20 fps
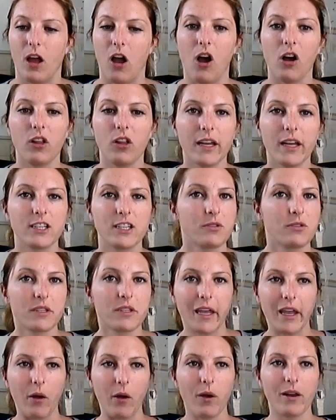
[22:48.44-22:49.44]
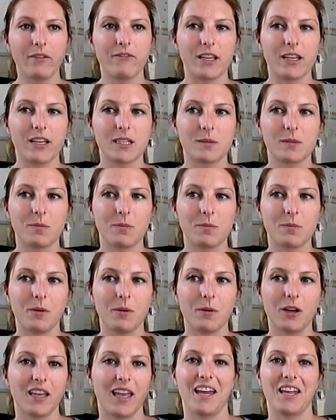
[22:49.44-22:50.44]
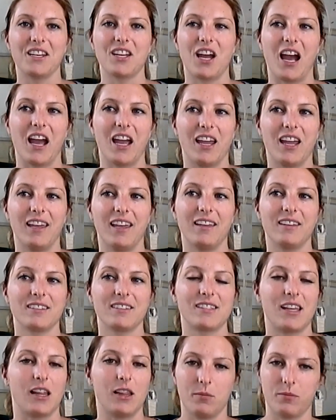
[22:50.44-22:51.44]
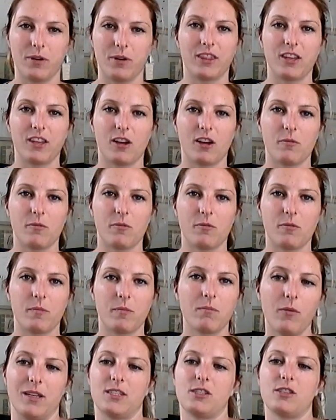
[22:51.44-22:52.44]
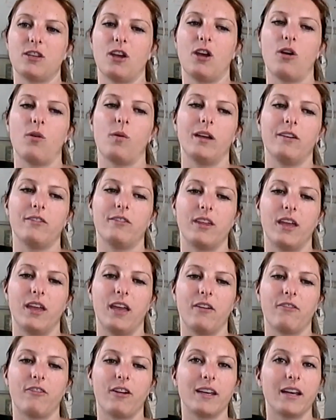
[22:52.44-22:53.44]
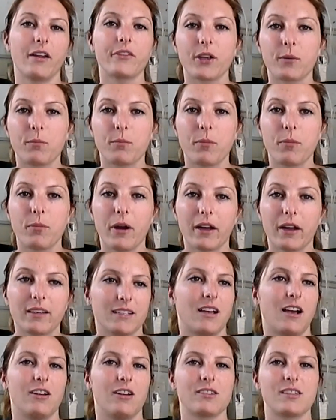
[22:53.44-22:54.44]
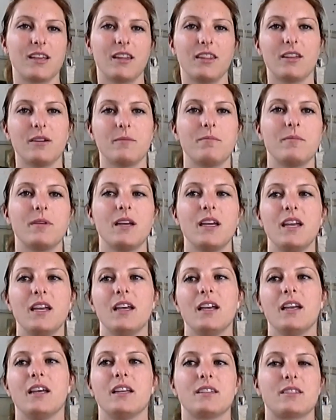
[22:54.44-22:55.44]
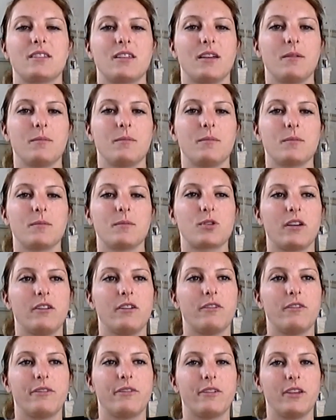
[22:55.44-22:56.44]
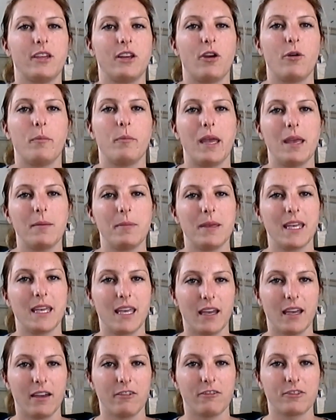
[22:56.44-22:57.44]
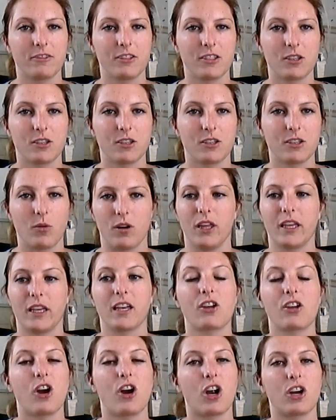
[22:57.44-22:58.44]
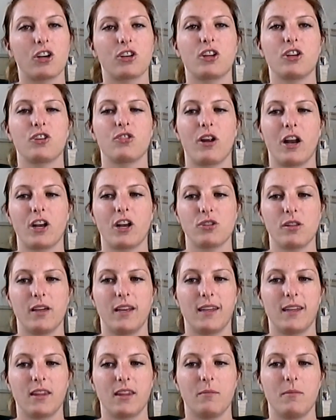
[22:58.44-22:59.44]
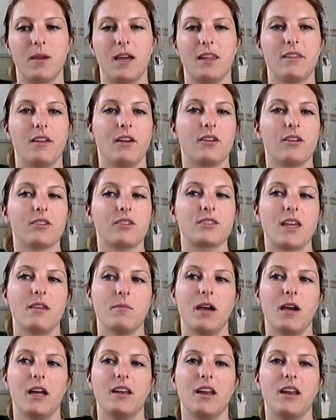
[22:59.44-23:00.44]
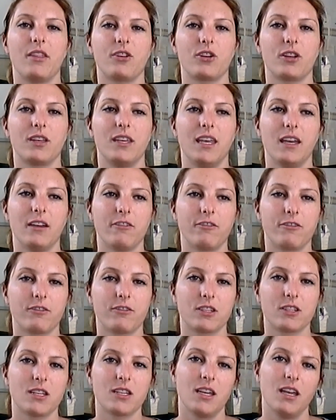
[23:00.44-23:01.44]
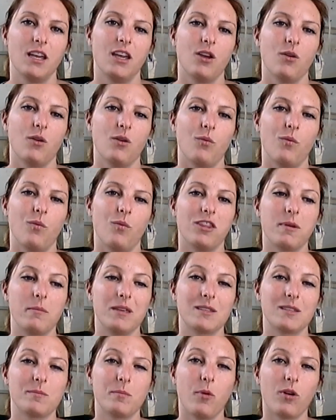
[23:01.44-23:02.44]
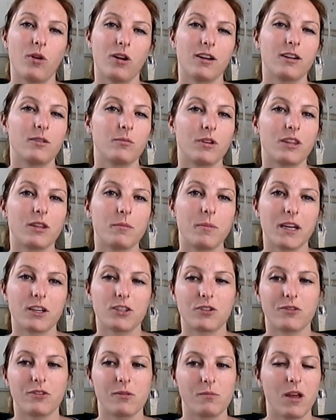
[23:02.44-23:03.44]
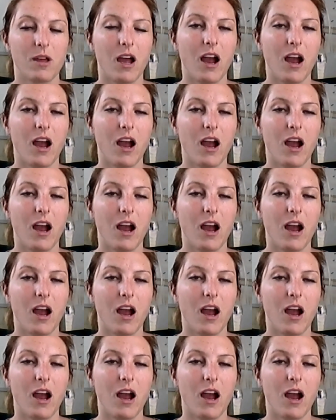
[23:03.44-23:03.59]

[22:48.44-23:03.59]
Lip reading: all I do is I go on Facebook and I celebrate their big moments. So if they find out they're pregnant, I'll send them some sort of, baby gift or like a card congratulating them. And then I'll send them another gift when the baby's born with a picture from the